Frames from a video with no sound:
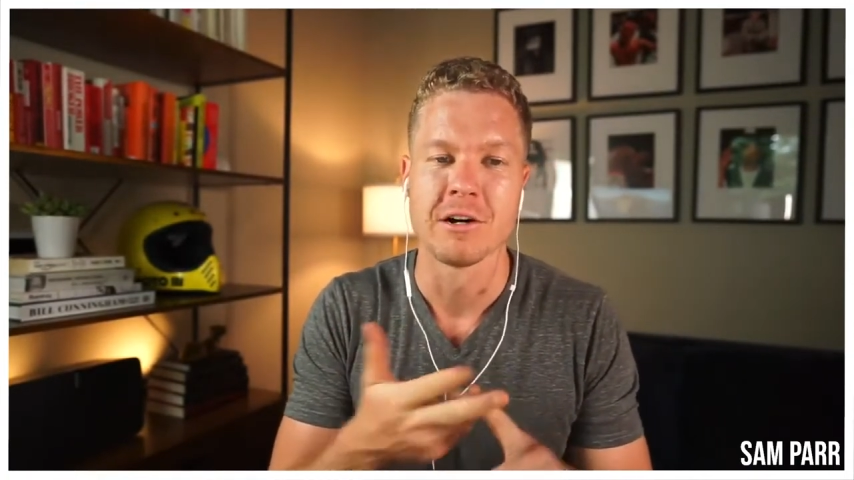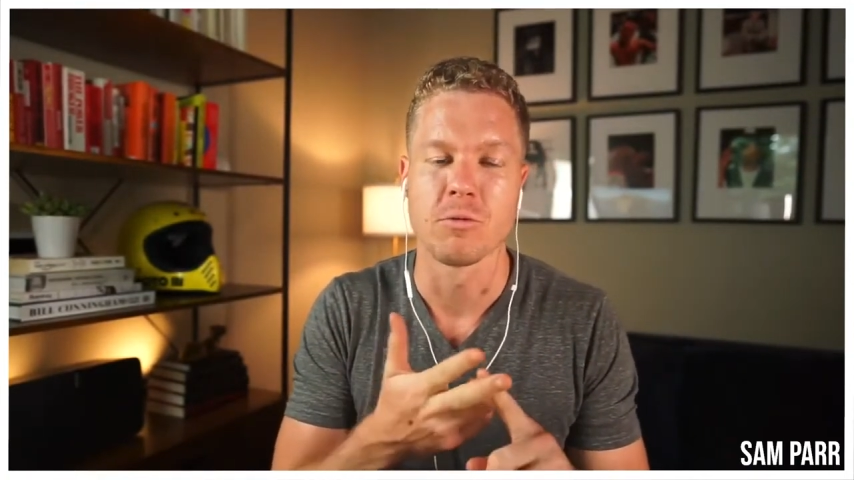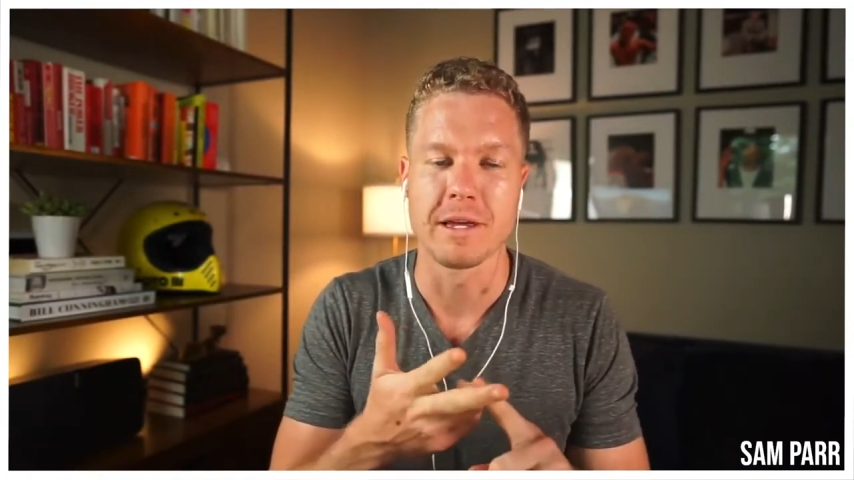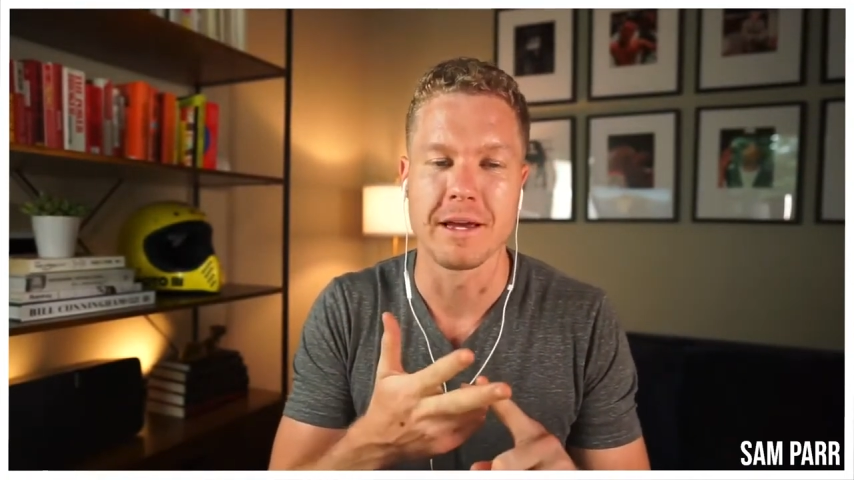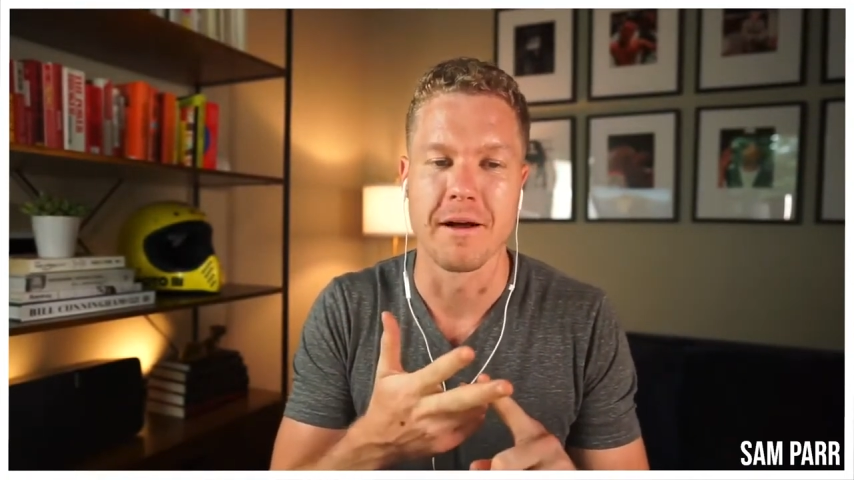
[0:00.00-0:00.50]

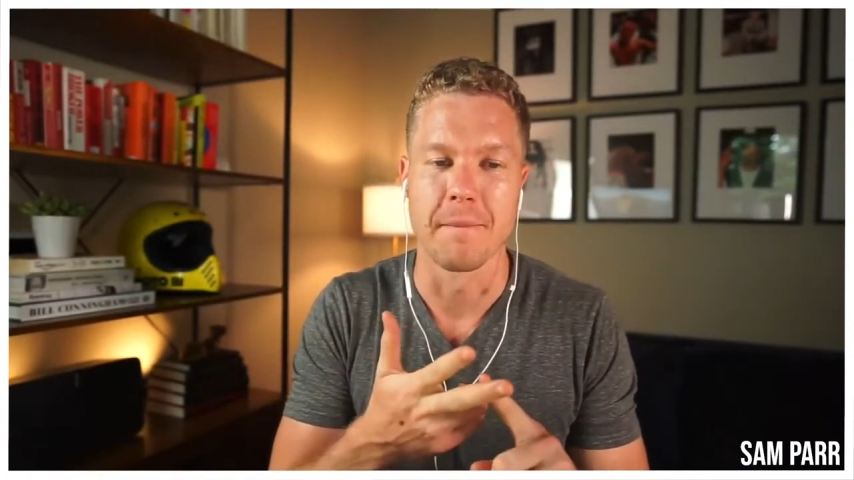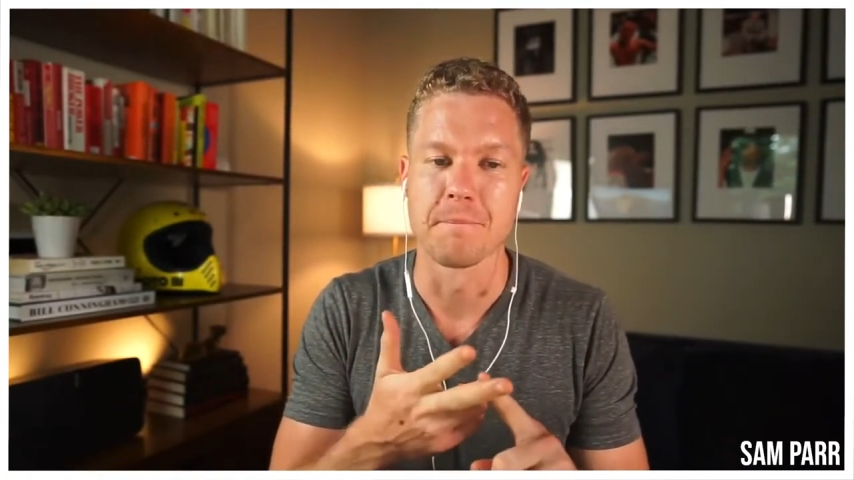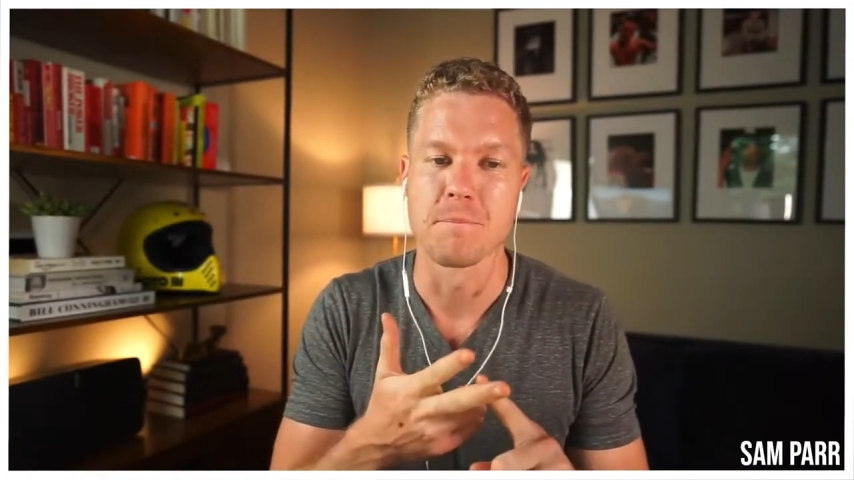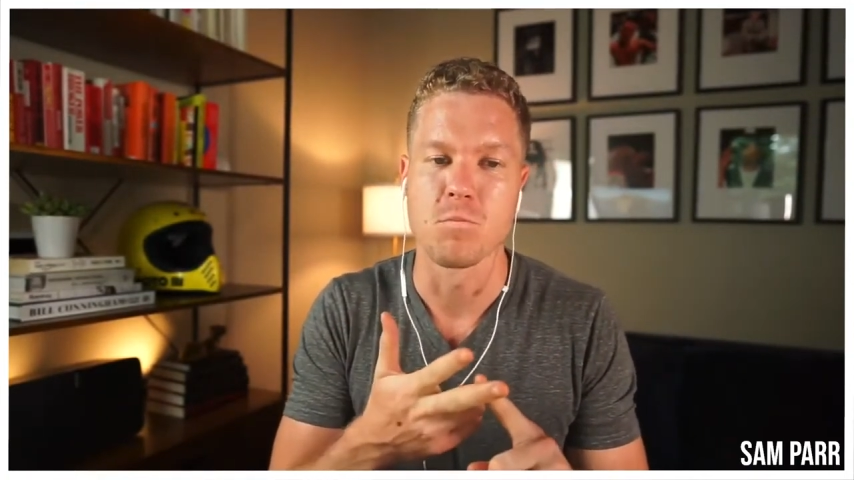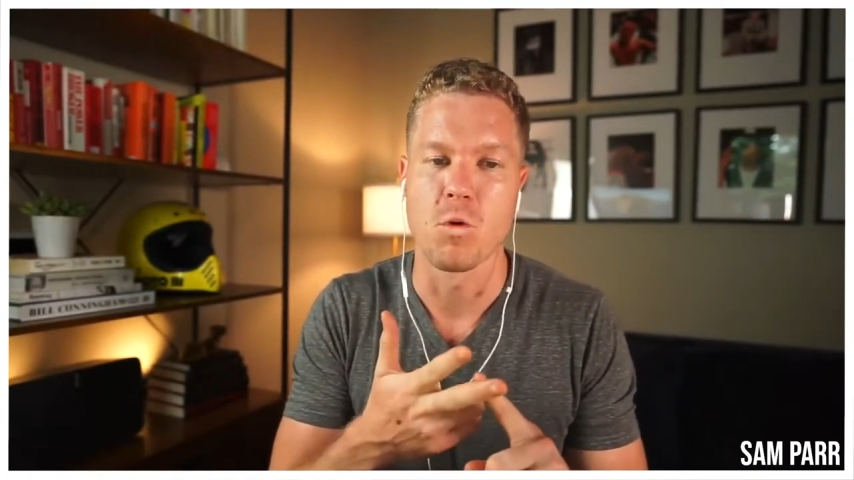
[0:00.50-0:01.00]
We
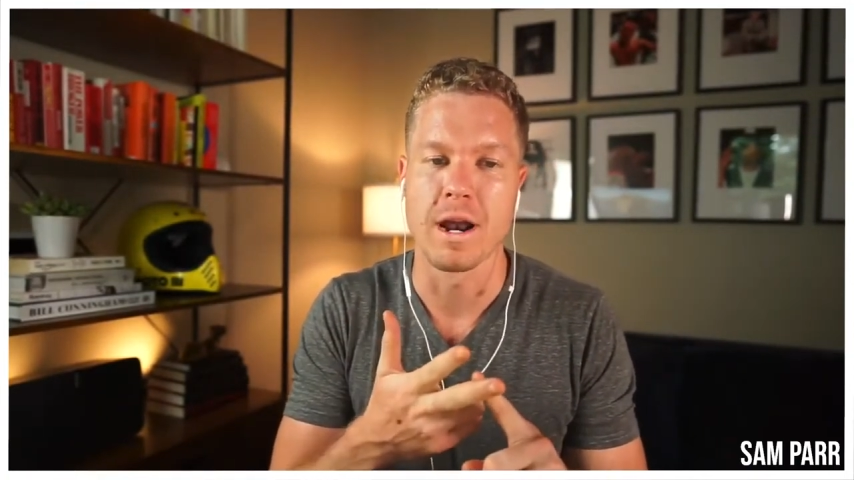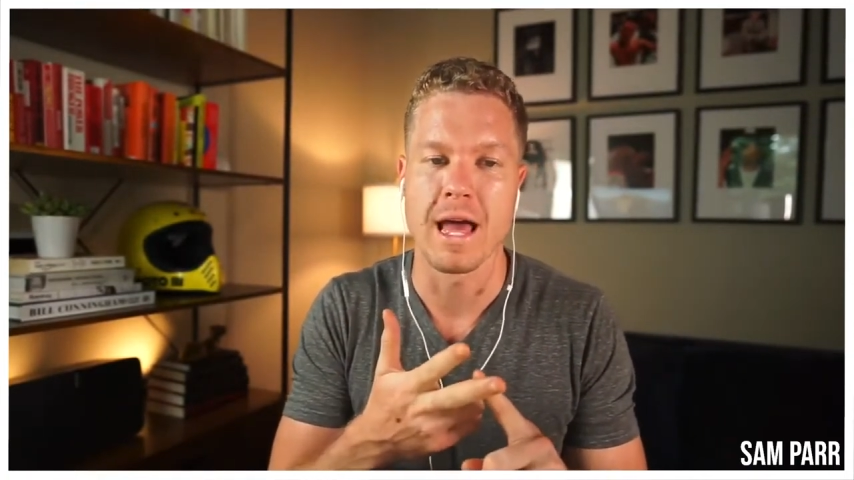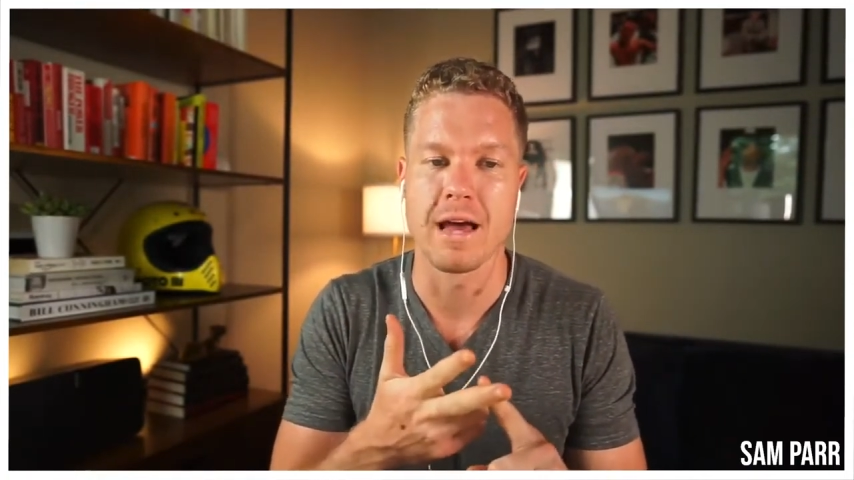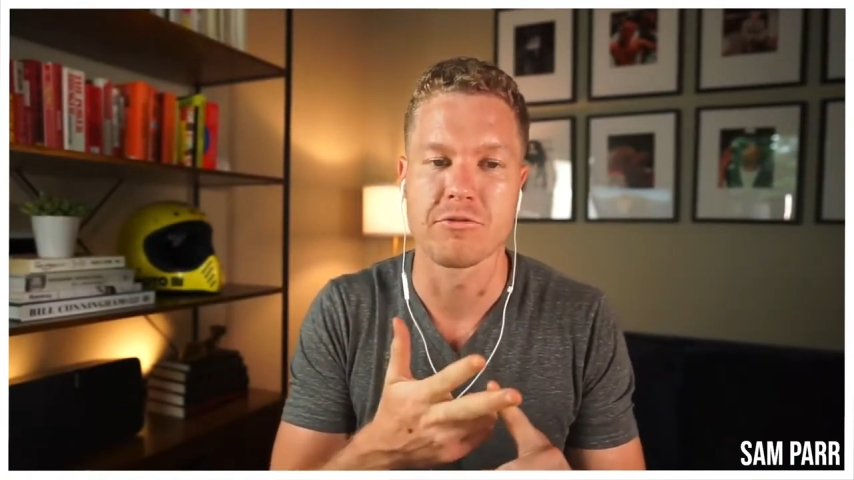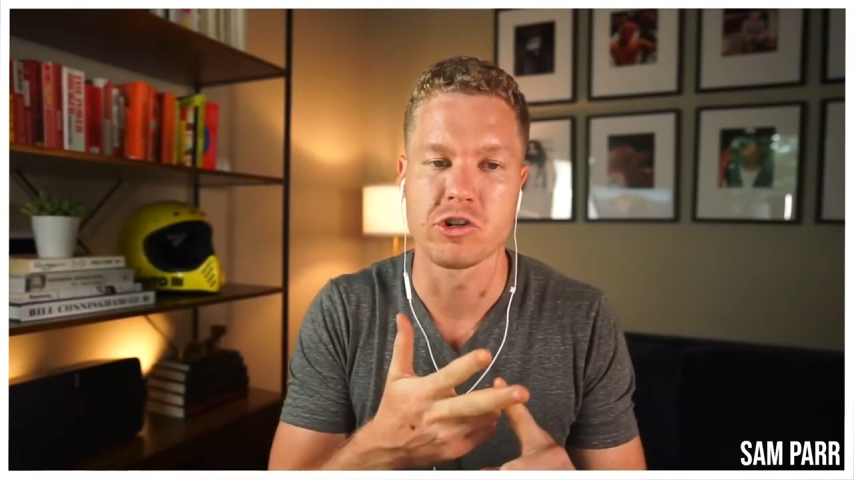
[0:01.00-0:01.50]
um, want to have